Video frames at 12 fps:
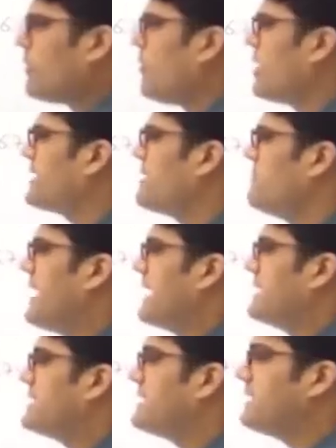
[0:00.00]
What can be
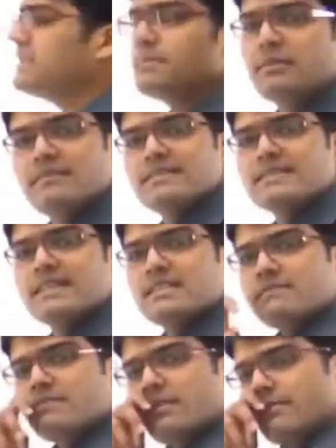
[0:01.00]
added? See, in the previous case,
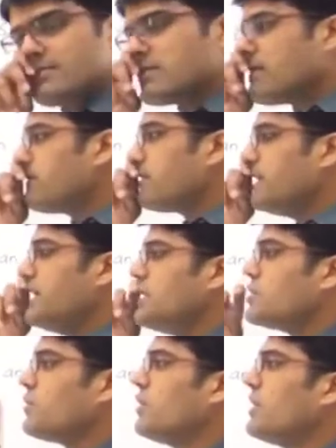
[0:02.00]
if you observe,
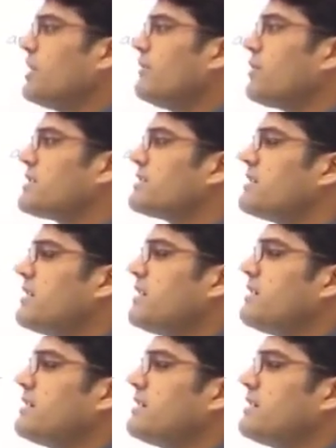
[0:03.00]
each word was,